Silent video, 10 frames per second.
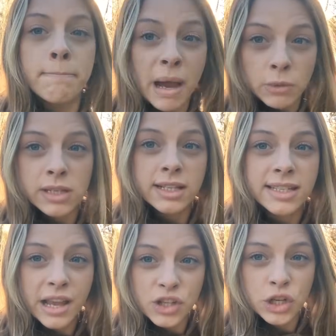belter
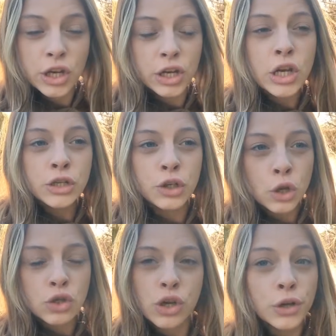session
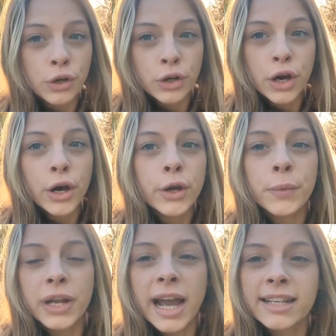not so long ago
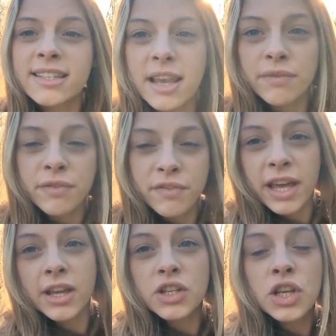when I had 7
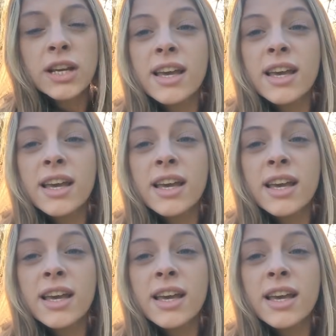fish.